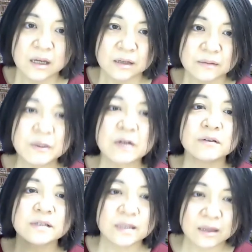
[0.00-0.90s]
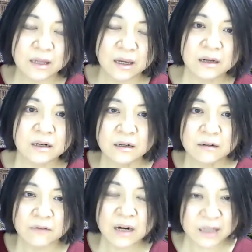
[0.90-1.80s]
because their
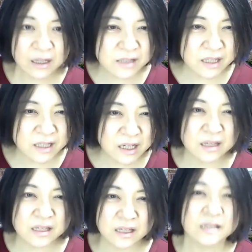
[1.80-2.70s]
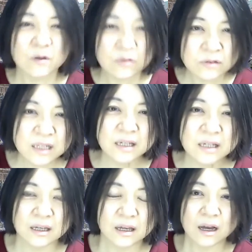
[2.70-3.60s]
working status is
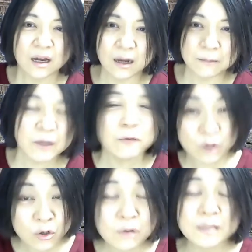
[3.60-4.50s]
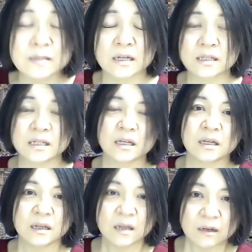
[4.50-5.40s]
already before
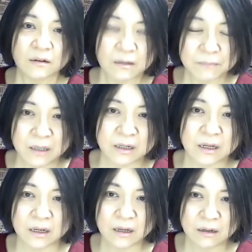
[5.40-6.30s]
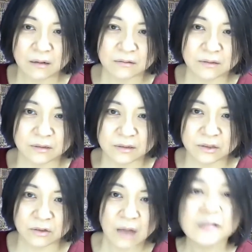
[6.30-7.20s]
COVID-19 very, you
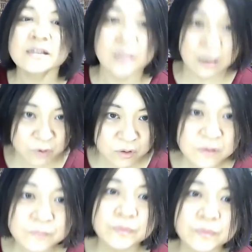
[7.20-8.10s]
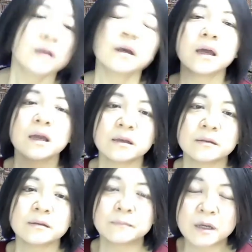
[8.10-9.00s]
know, unstable.
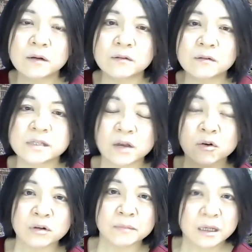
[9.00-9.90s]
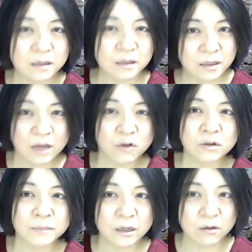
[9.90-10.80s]
And because
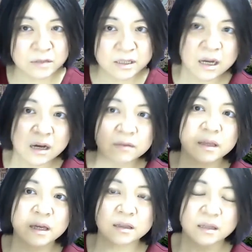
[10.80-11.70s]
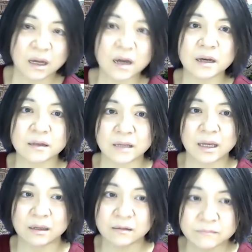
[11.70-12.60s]
economy go down, then
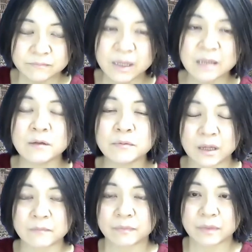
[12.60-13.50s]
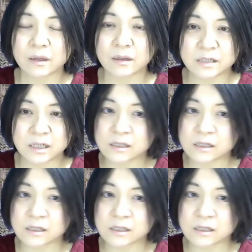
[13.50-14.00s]
many of them just